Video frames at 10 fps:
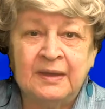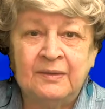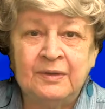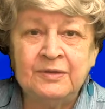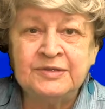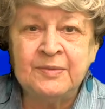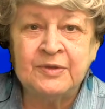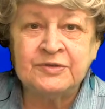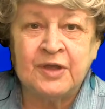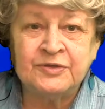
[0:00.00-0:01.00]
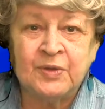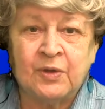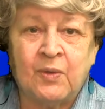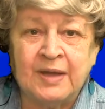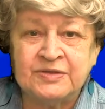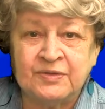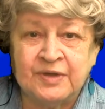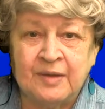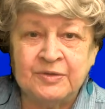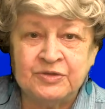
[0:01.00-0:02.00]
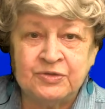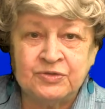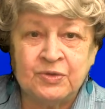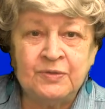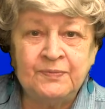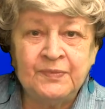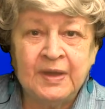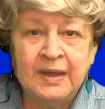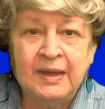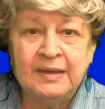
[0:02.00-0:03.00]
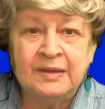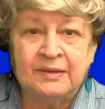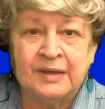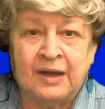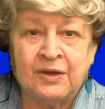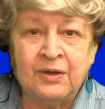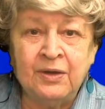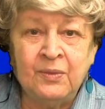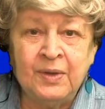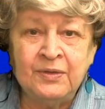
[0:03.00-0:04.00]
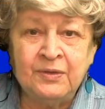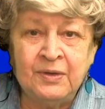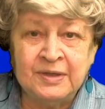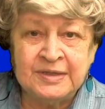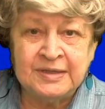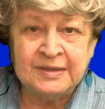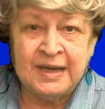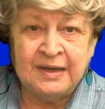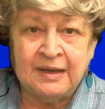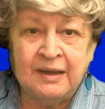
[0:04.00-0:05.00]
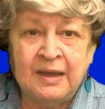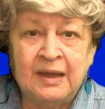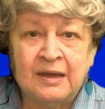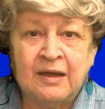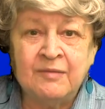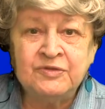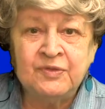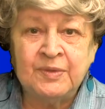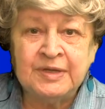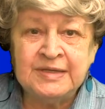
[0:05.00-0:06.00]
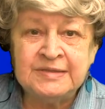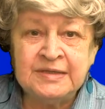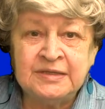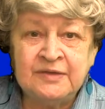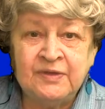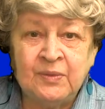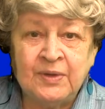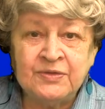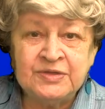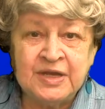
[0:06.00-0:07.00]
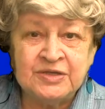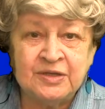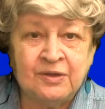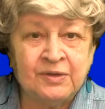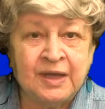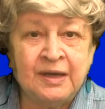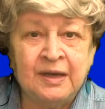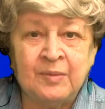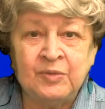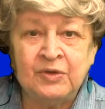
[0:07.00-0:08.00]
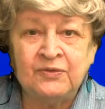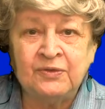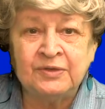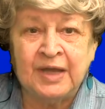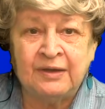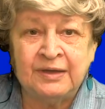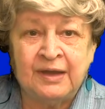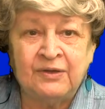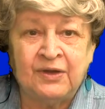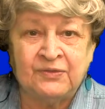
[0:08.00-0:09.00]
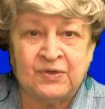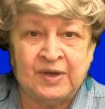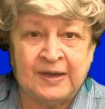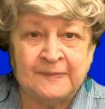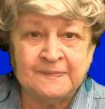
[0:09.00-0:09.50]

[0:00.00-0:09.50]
Well, some of those also aren't quite so dumb as usual. Okay, our current weather data comes from the DCTV weather station located in beautiful downtown Dove Creek.